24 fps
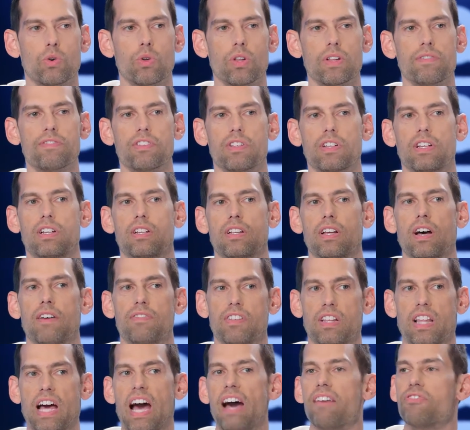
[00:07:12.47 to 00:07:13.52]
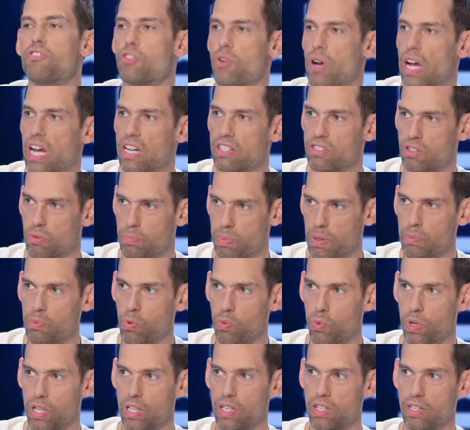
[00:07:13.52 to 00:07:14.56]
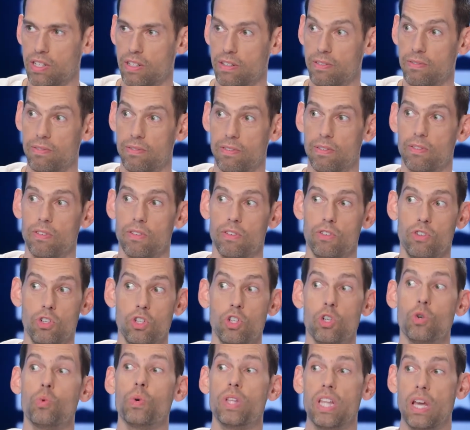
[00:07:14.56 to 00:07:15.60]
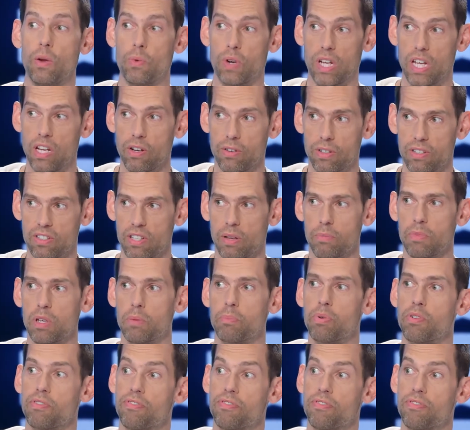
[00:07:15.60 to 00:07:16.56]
equivalent of a laugh track, so people when, knew when they were hearing something